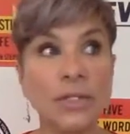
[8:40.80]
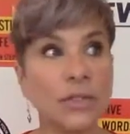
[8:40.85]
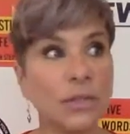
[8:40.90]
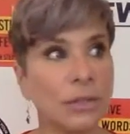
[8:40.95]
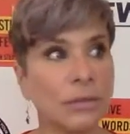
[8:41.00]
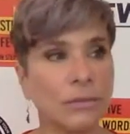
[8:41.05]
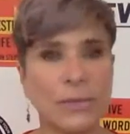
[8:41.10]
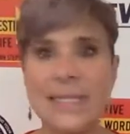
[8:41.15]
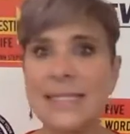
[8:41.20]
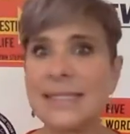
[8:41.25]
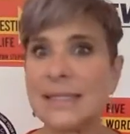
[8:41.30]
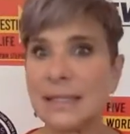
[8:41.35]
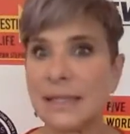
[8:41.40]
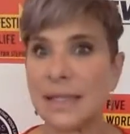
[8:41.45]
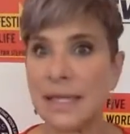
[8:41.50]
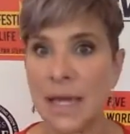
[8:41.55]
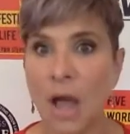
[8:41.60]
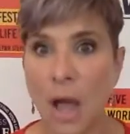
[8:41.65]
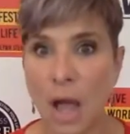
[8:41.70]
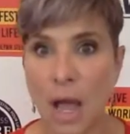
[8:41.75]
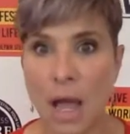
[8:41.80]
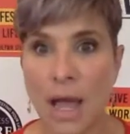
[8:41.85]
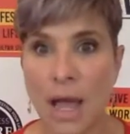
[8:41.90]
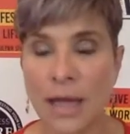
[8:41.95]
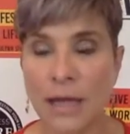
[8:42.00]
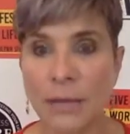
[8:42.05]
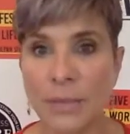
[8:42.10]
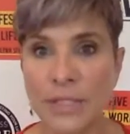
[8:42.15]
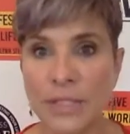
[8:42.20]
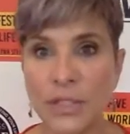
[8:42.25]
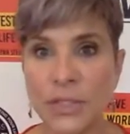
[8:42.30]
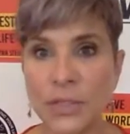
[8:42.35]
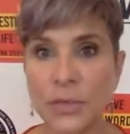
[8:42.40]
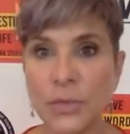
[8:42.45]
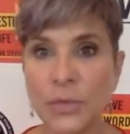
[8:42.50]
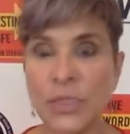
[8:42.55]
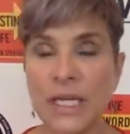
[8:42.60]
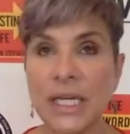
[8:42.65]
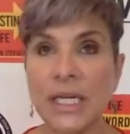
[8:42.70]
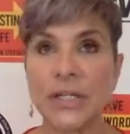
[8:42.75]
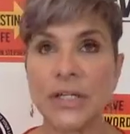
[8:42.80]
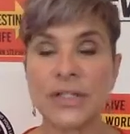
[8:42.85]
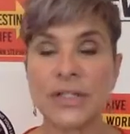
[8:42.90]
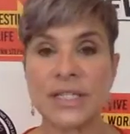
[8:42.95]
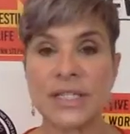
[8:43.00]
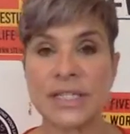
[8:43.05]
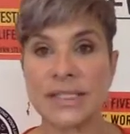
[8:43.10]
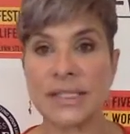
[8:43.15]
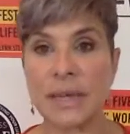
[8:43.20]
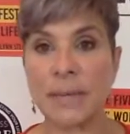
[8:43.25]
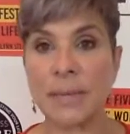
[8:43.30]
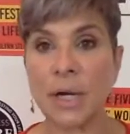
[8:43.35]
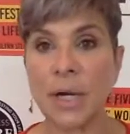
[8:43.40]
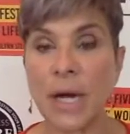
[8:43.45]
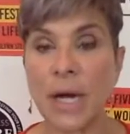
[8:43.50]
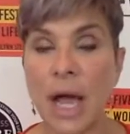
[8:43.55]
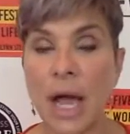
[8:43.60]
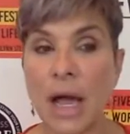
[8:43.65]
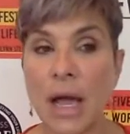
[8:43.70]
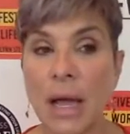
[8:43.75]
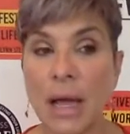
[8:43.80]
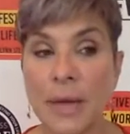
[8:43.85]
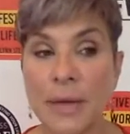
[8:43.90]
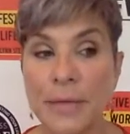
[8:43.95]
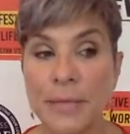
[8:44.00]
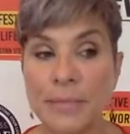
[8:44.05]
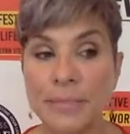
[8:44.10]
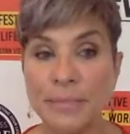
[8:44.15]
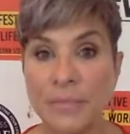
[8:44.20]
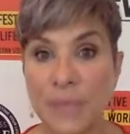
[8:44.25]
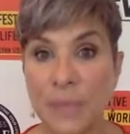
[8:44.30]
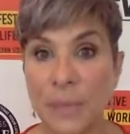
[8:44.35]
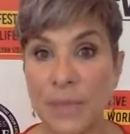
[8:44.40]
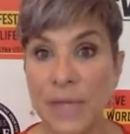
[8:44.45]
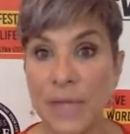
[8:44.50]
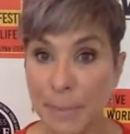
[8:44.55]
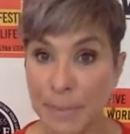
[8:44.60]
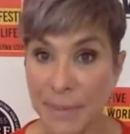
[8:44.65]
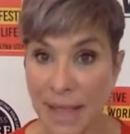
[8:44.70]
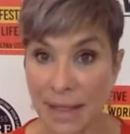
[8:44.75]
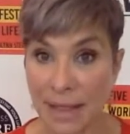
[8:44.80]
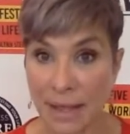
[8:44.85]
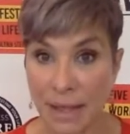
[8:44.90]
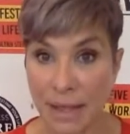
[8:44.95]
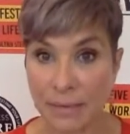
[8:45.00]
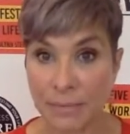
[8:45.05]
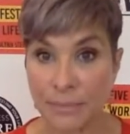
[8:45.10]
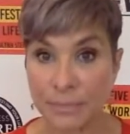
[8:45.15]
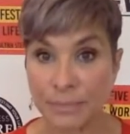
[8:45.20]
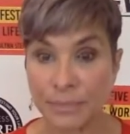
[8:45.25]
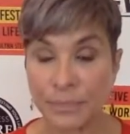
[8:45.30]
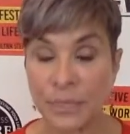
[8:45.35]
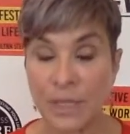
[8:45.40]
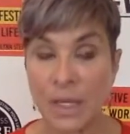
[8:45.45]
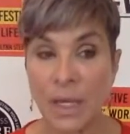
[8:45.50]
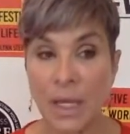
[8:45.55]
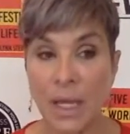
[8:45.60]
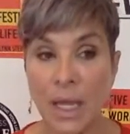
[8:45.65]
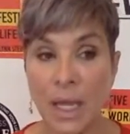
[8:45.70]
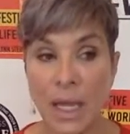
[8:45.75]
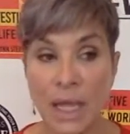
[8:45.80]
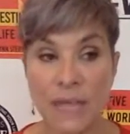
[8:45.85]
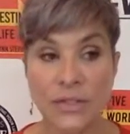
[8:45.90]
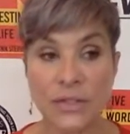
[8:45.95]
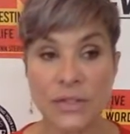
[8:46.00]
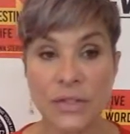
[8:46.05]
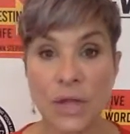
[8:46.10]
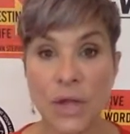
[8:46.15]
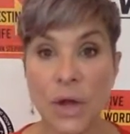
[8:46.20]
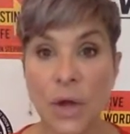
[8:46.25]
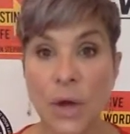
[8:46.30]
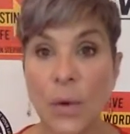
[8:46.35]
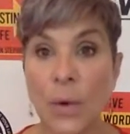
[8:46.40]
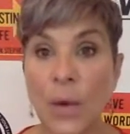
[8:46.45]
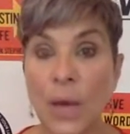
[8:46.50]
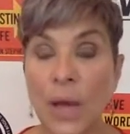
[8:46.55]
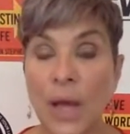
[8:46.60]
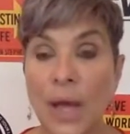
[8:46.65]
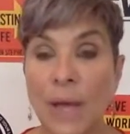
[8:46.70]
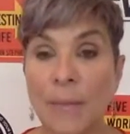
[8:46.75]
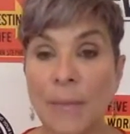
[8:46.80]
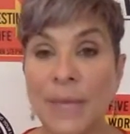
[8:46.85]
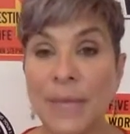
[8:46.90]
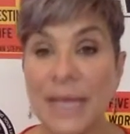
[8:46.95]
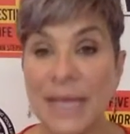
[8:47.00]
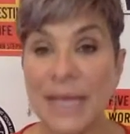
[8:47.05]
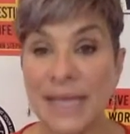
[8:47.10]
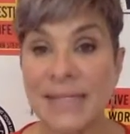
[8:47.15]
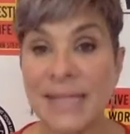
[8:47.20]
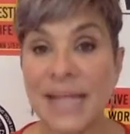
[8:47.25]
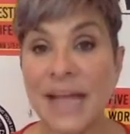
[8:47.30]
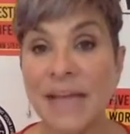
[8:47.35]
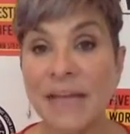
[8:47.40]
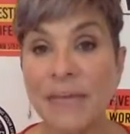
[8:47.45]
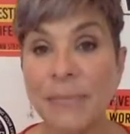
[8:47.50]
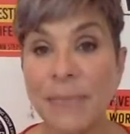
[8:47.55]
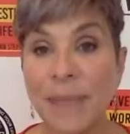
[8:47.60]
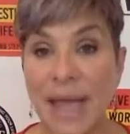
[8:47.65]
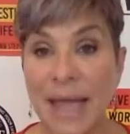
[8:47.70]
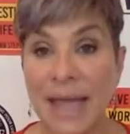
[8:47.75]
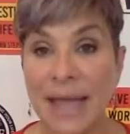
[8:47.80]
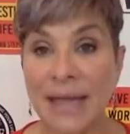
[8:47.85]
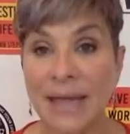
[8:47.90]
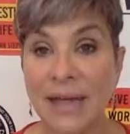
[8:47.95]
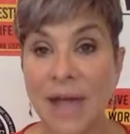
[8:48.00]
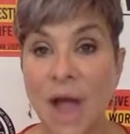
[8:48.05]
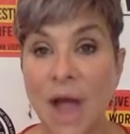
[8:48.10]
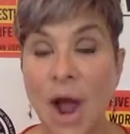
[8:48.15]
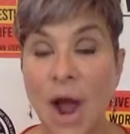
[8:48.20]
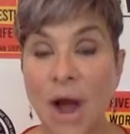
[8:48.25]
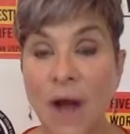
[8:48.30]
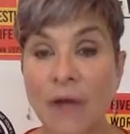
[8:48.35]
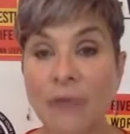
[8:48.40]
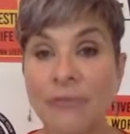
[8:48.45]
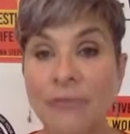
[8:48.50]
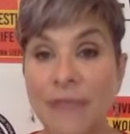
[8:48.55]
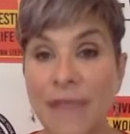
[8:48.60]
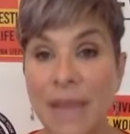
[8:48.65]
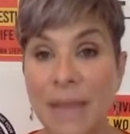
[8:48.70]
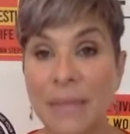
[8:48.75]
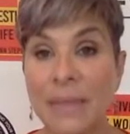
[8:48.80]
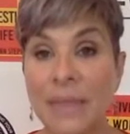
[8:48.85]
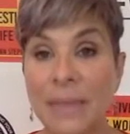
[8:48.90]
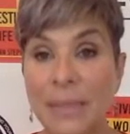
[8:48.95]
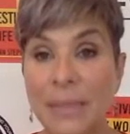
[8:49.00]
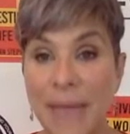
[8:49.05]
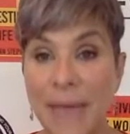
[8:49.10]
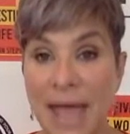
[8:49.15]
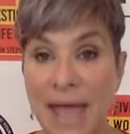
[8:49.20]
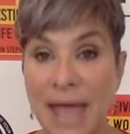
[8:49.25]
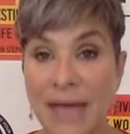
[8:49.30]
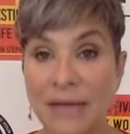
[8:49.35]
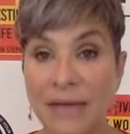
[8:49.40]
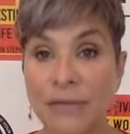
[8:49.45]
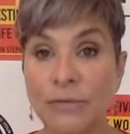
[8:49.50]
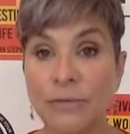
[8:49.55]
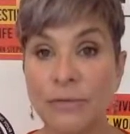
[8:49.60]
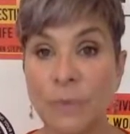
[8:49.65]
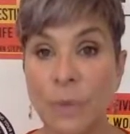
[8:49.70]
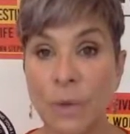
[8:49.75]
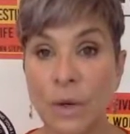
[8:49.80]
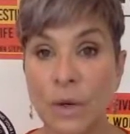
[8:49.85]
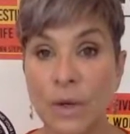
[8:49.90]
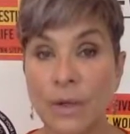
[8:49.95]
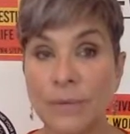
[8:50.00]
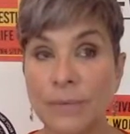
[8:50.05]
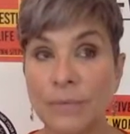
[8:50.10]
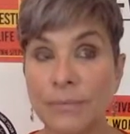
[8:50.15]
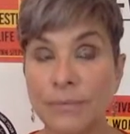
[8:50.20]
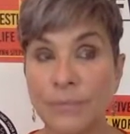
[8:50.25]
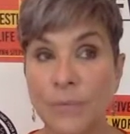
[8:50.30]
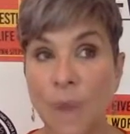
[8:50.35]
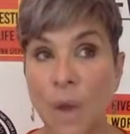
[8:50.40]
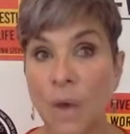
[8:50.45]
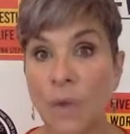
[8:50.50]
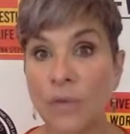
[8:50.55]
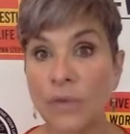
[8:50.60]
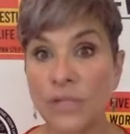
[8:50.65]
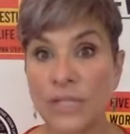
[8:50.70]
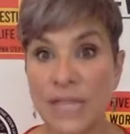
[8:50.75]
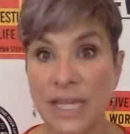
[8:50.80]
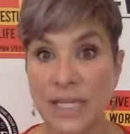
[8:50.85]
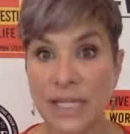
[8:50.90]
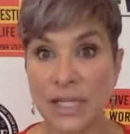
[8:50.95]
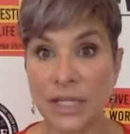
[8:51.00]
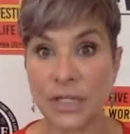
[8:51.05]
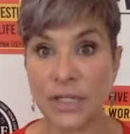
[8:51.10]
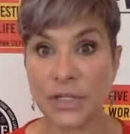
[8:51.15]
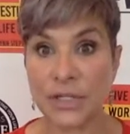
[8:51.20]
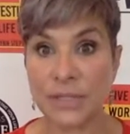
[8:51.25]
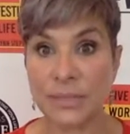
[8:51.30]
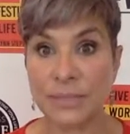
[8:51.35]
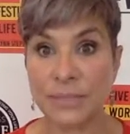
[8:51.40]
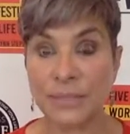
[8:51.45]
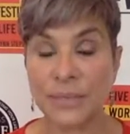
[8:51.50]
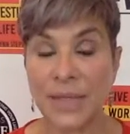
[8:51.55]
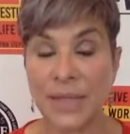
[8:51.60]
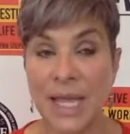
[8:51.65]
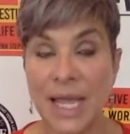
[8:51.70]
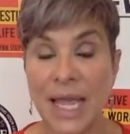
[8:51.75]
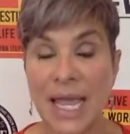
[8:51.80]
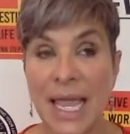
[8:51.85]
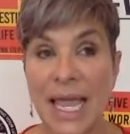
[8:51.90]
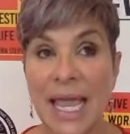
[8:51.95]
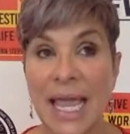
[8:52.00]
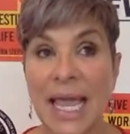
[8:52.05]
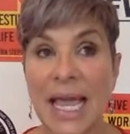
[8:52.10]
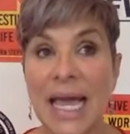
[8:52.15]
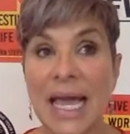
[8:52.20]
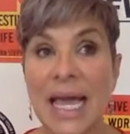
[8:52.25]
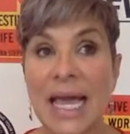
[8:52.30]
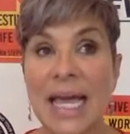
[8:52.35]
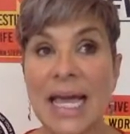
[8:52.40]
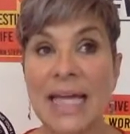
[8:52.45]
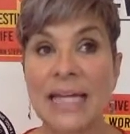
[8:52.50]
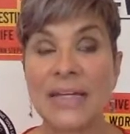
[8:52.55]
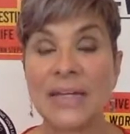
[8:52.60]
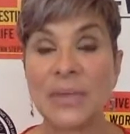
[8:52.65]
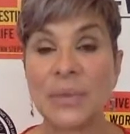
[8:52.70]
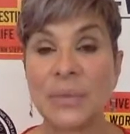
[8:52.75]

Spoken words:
recently, it'll be 2 years this summer, that we got Bella. So pigs have been our family pet for over 10 years. And